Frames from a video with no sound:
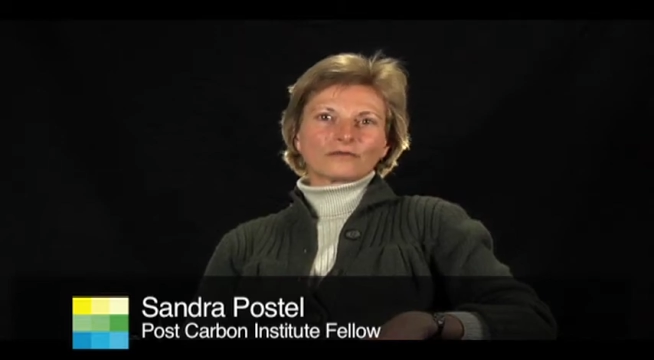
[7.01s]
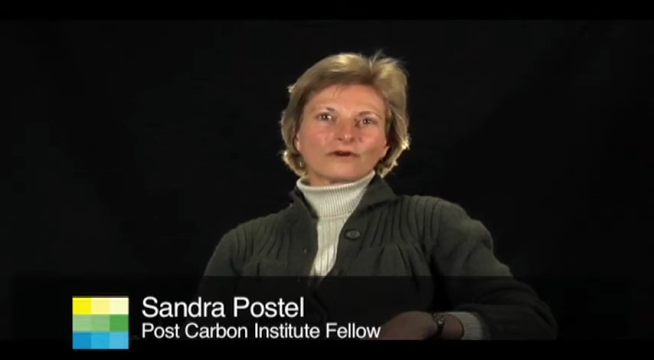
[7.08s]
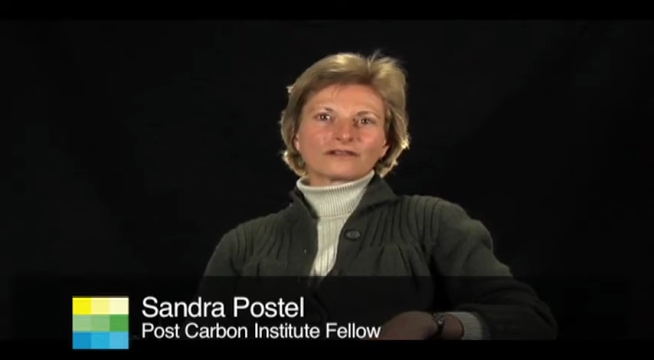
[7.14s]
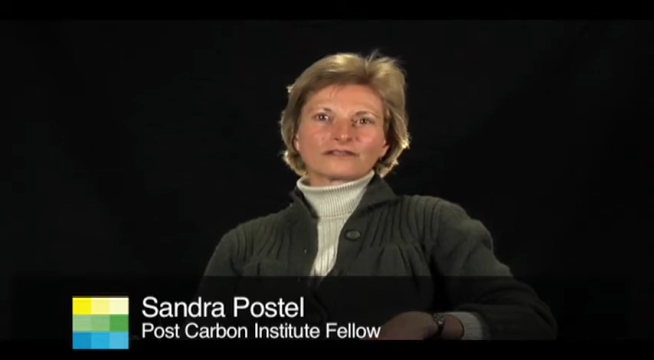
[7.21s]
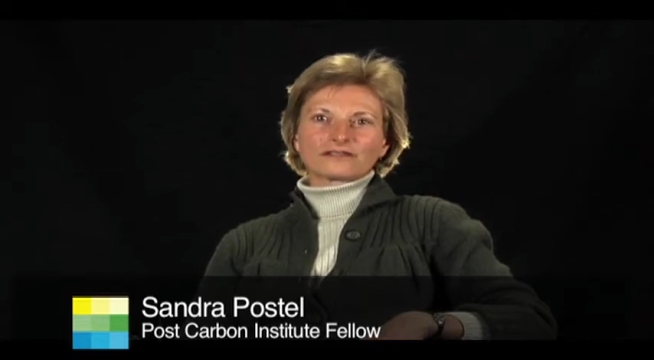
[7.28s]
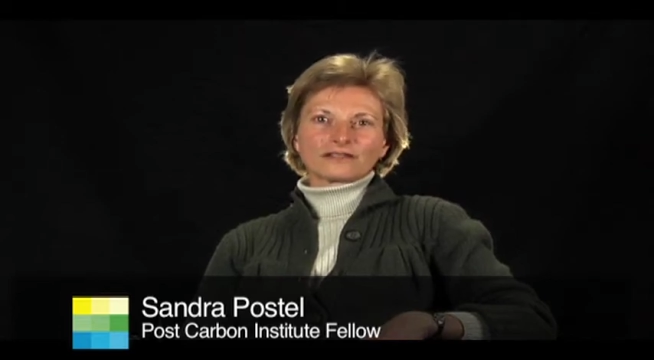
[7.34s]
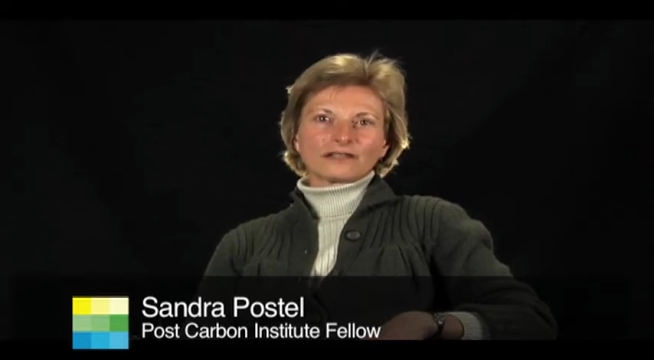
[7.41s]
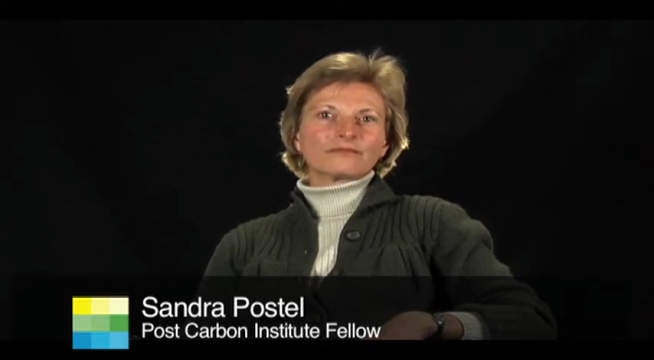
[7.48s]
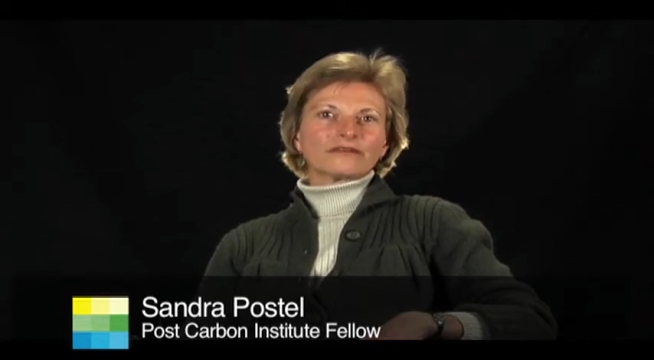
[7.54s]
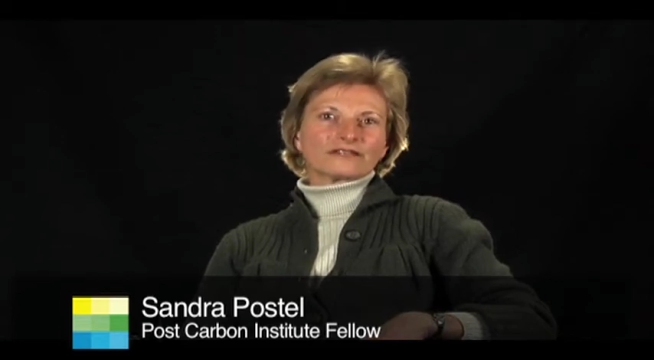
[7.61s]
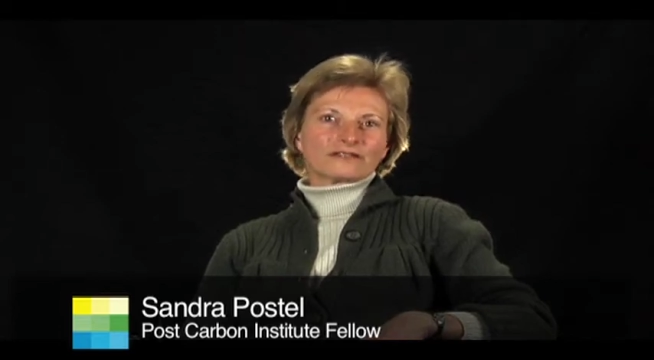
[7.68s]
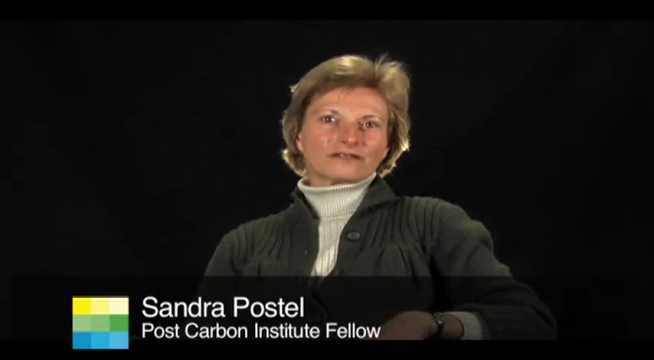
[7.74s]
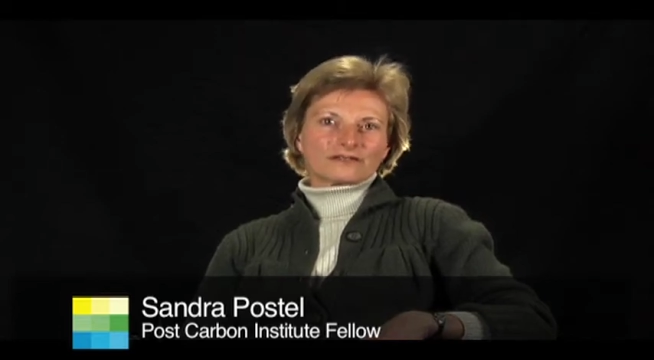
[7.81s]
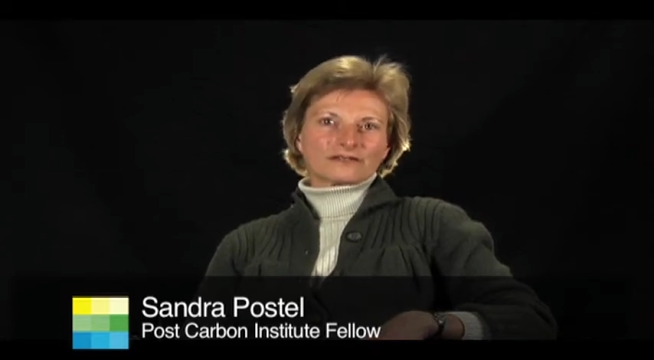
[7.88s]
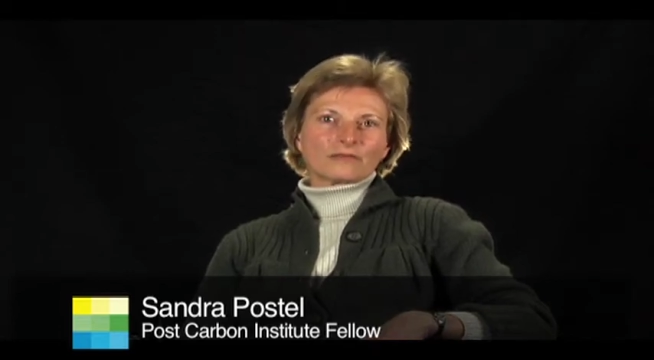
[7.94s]
water's
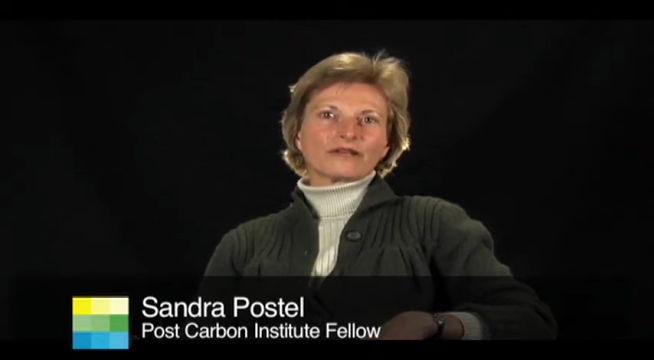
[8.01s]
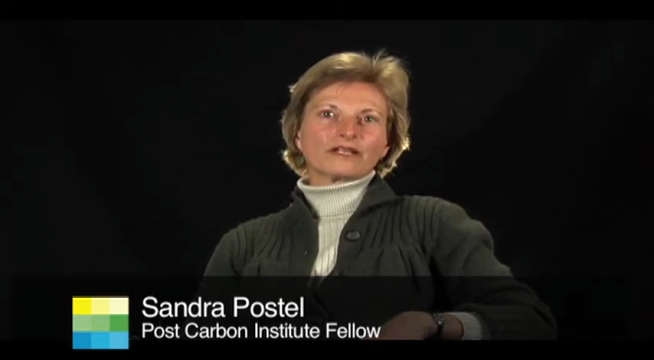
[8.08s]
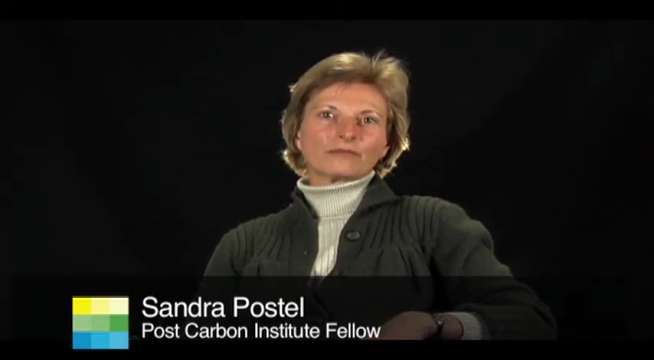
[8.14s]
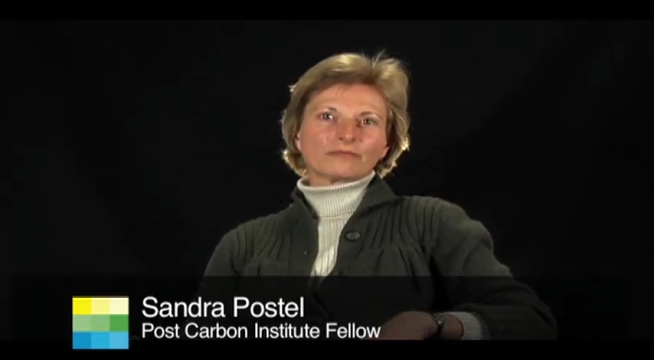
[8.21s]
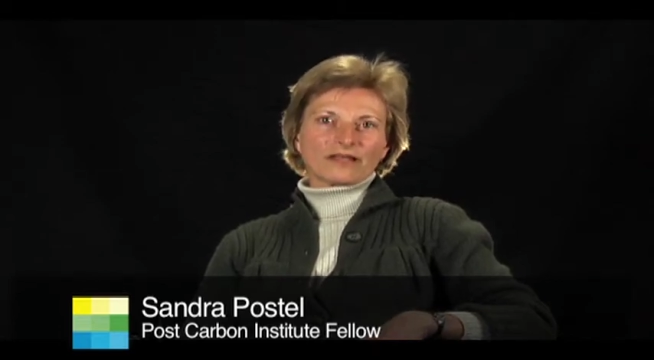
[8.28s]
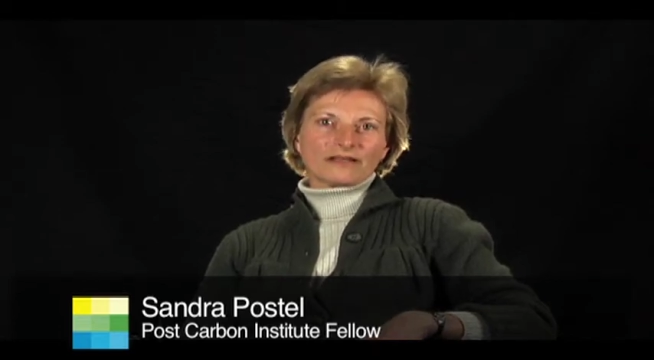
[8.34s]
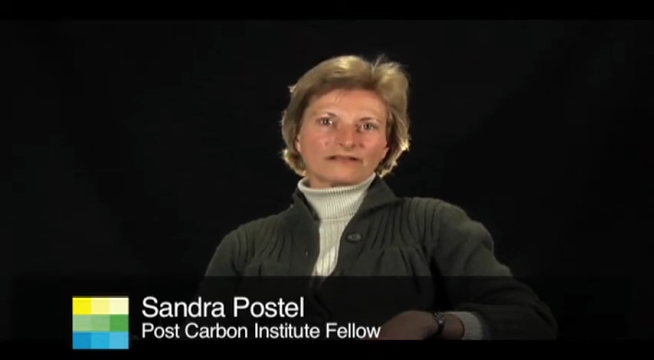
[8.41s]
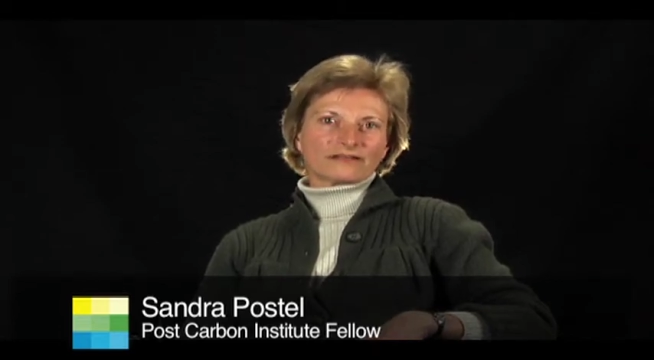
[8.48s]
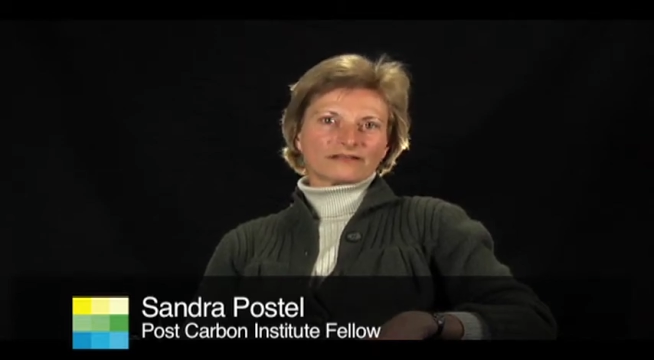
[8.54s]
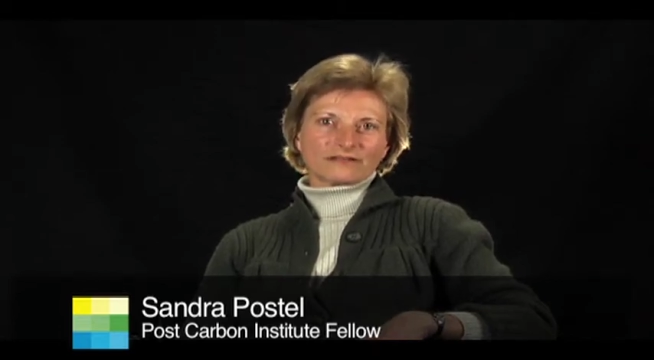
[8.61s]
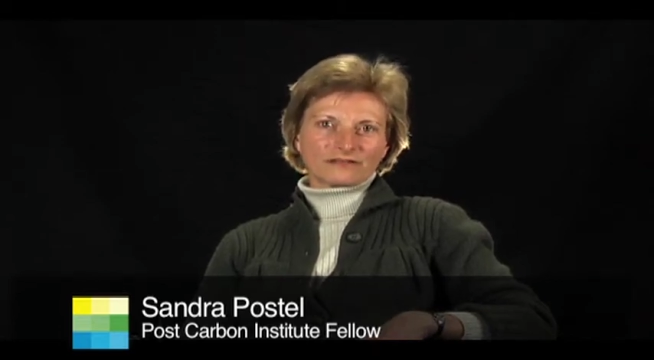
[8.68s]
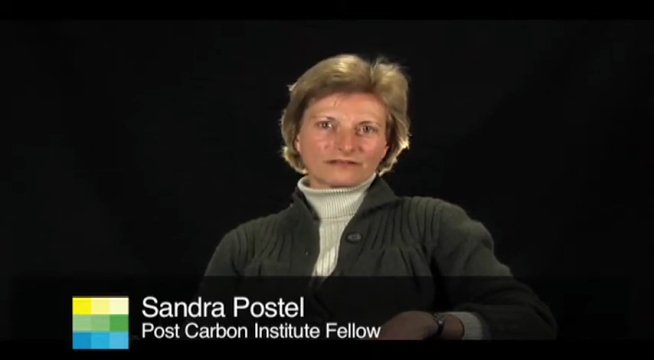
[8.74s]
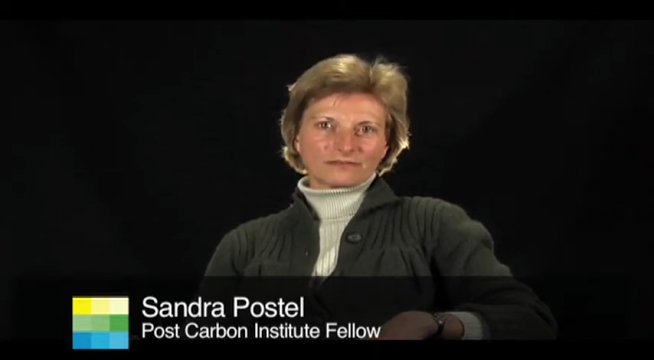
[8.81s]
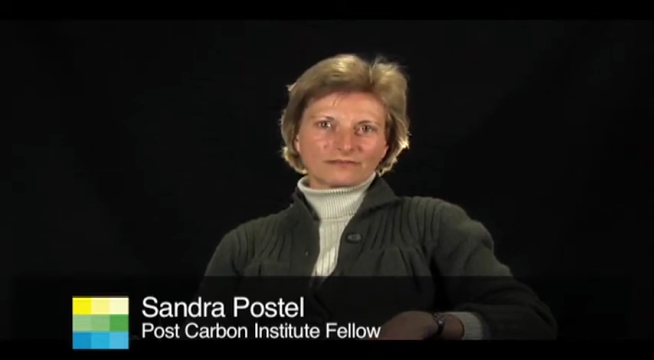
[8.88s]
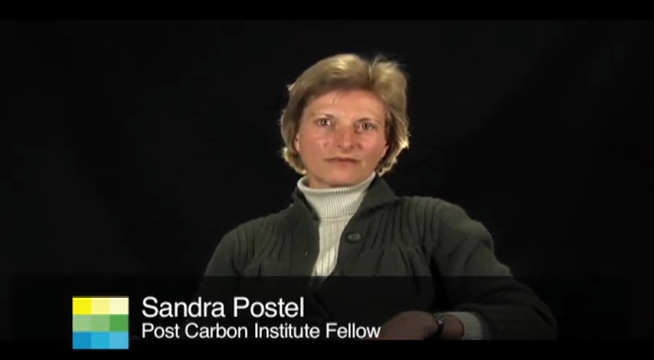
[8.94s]
limits in so many
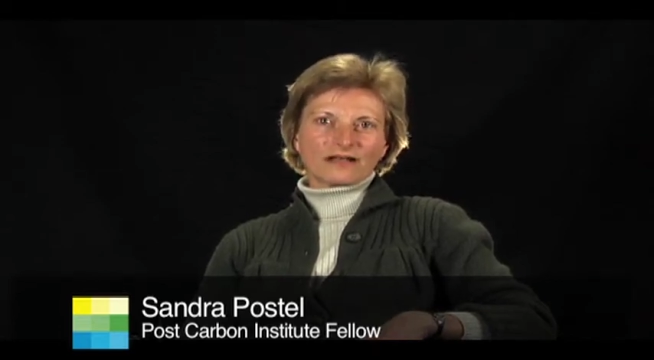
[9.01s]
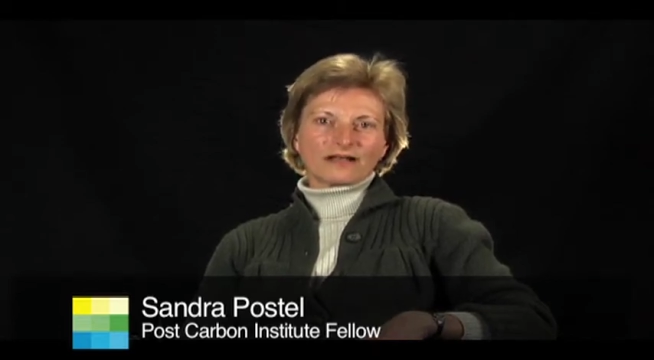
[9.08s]
places.